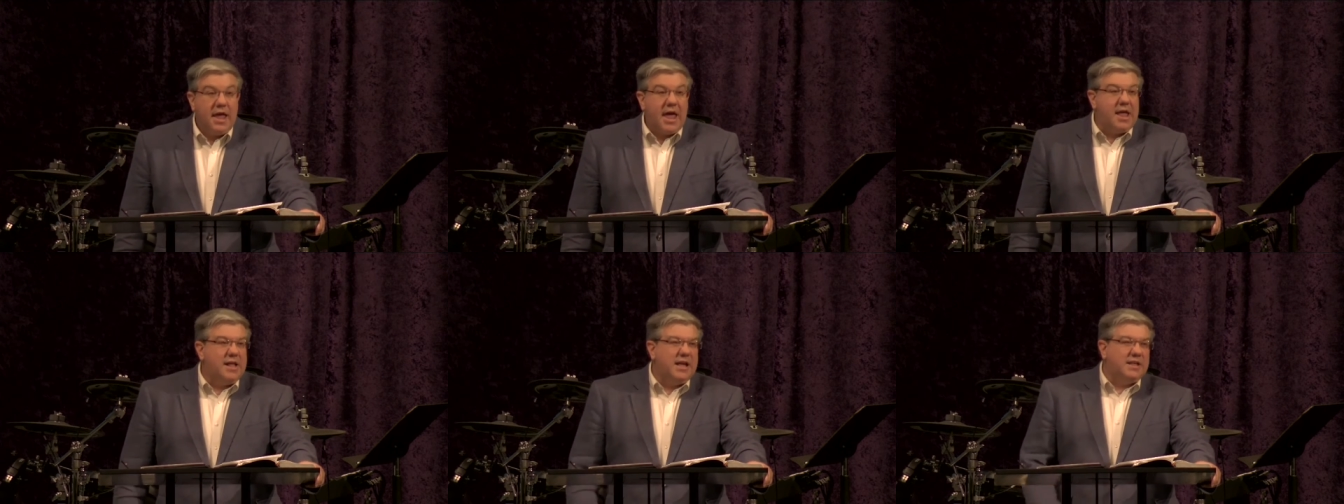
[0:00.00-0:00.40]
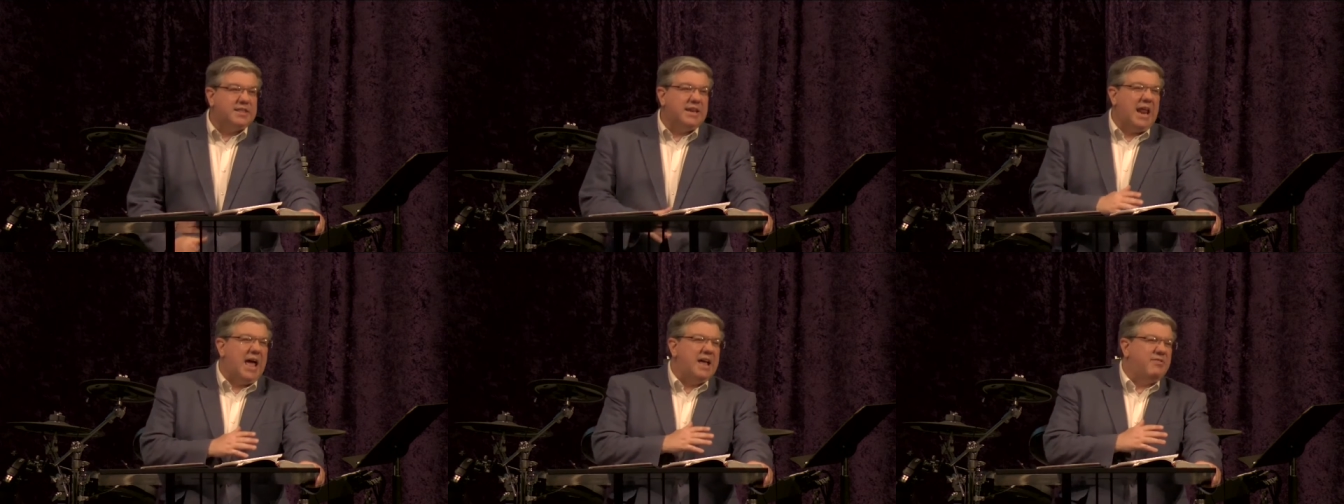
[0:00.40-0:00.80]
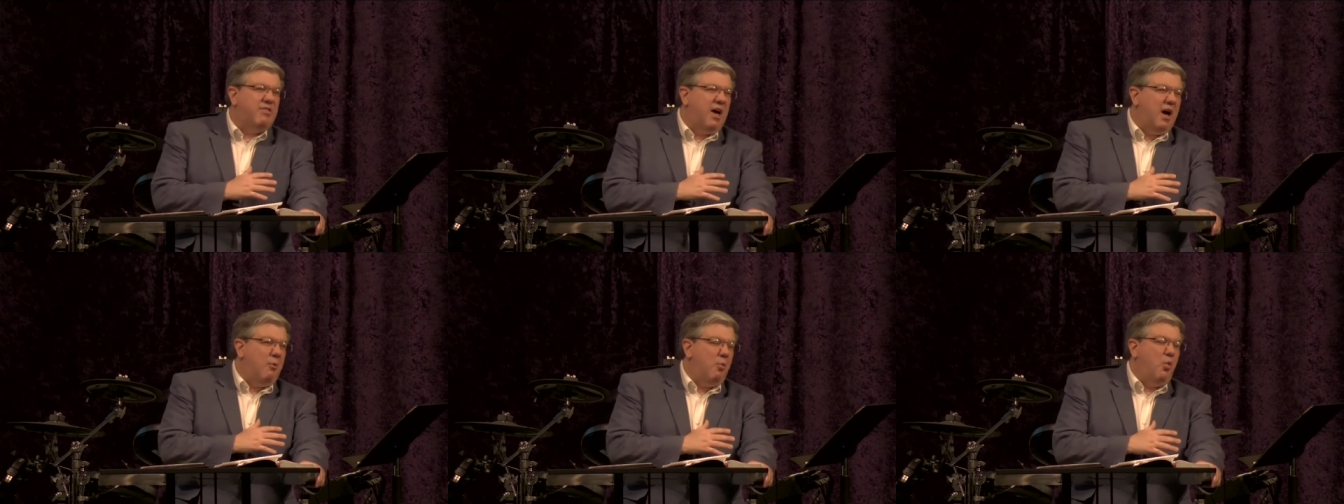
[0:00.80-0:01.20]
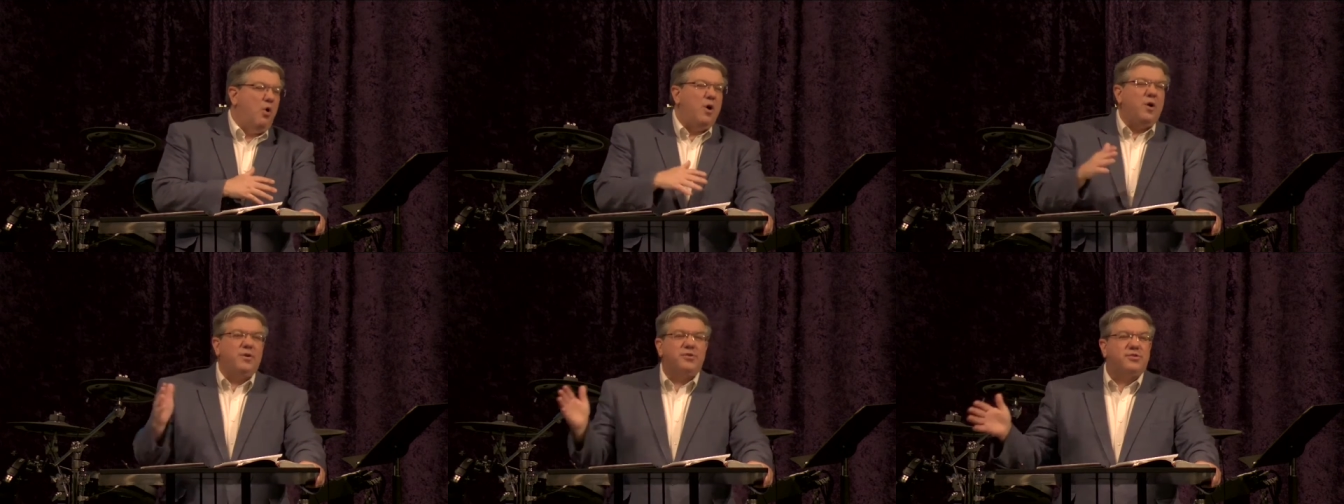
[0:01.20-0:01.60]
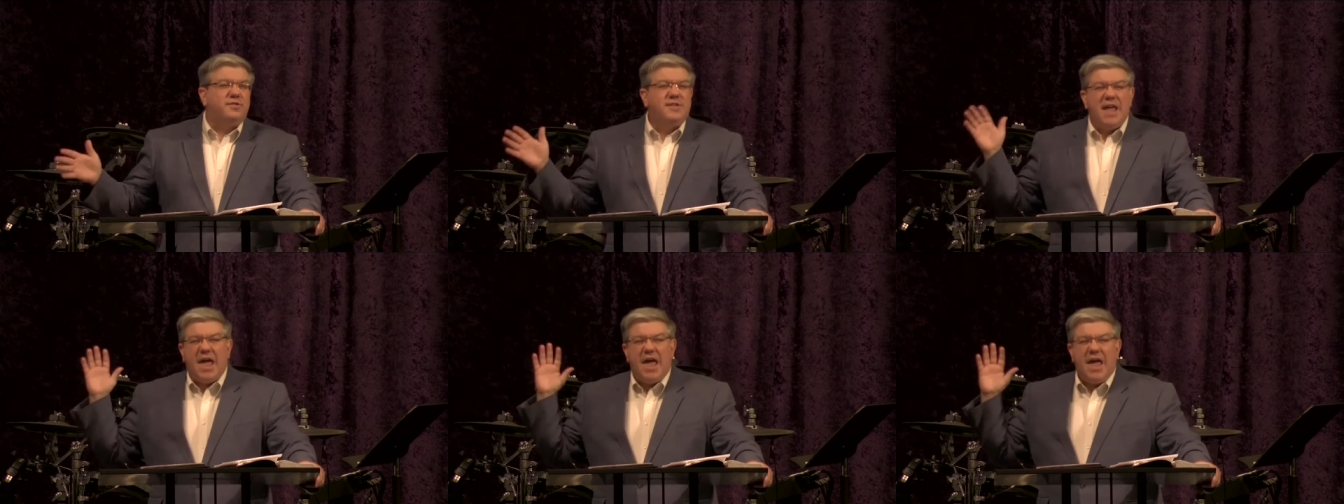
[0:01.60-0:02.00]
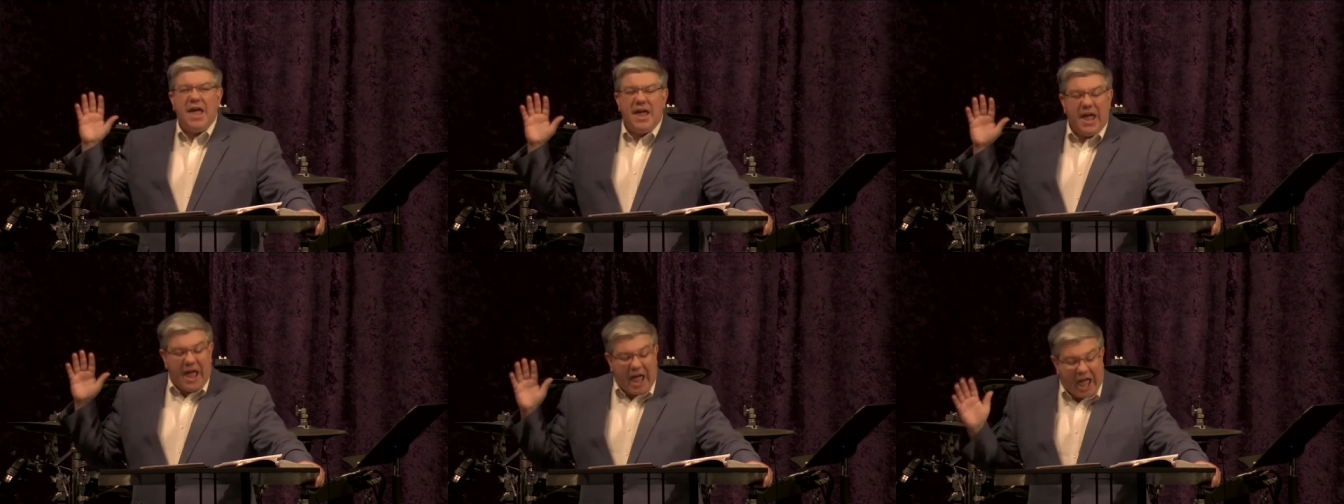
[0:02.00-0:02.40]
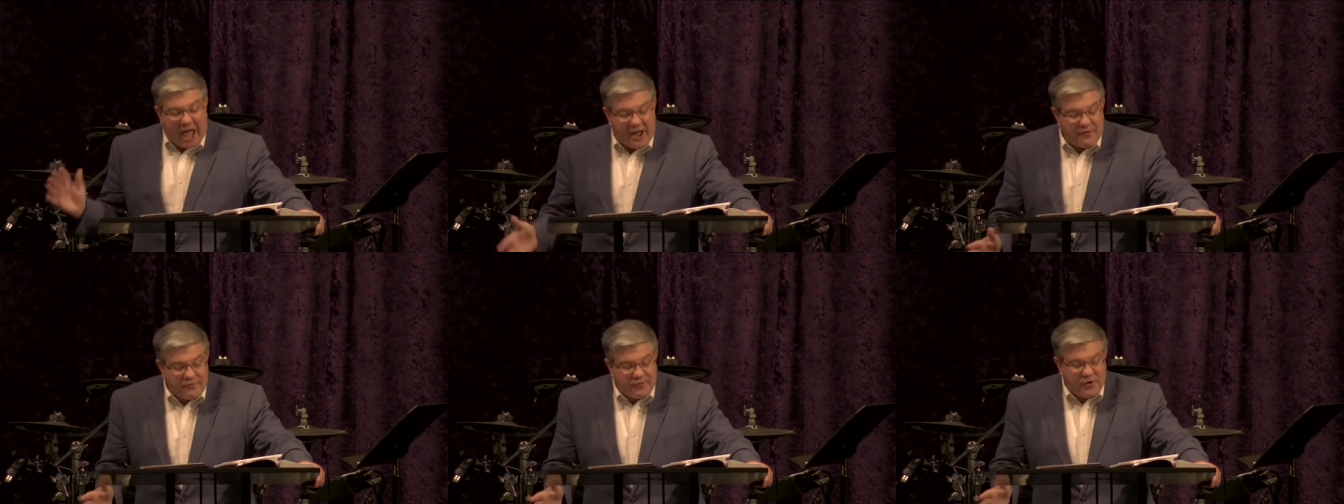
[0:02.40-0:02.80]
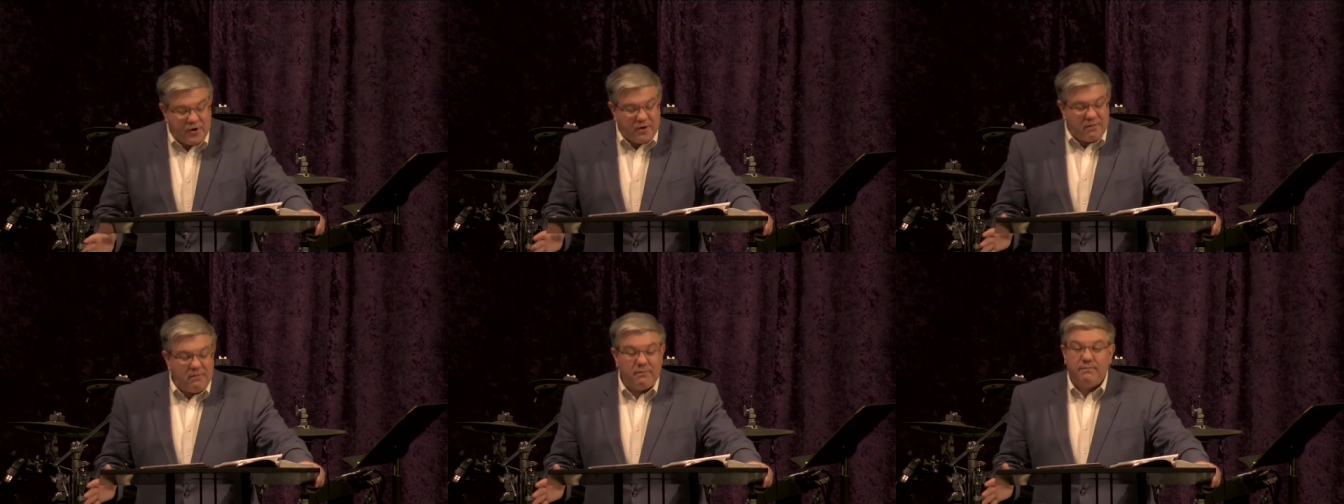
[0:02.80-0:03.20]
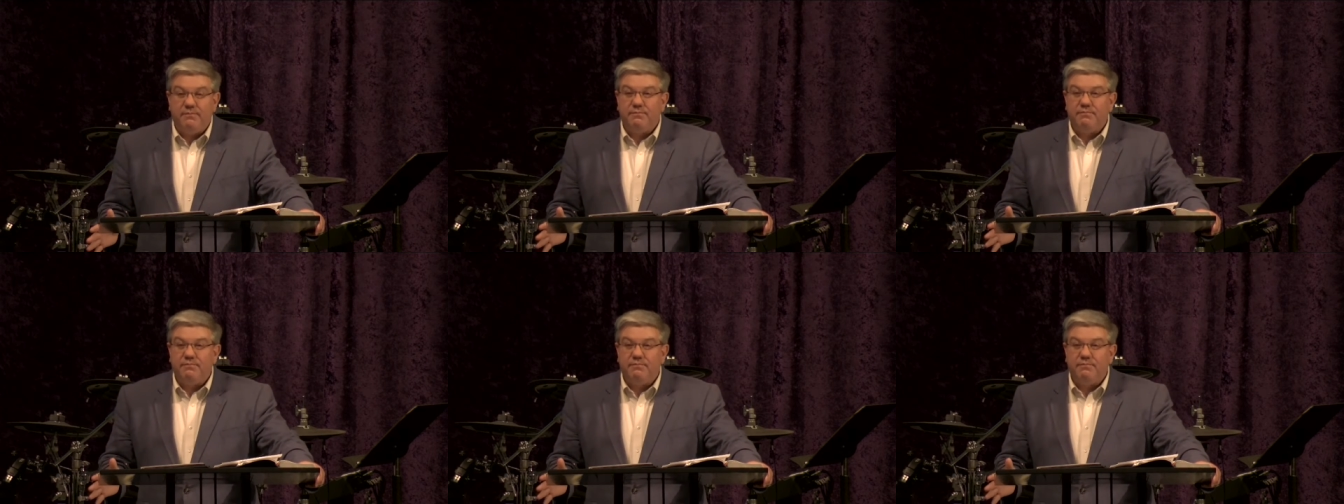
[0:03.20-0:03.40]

And it's like the worst day ever.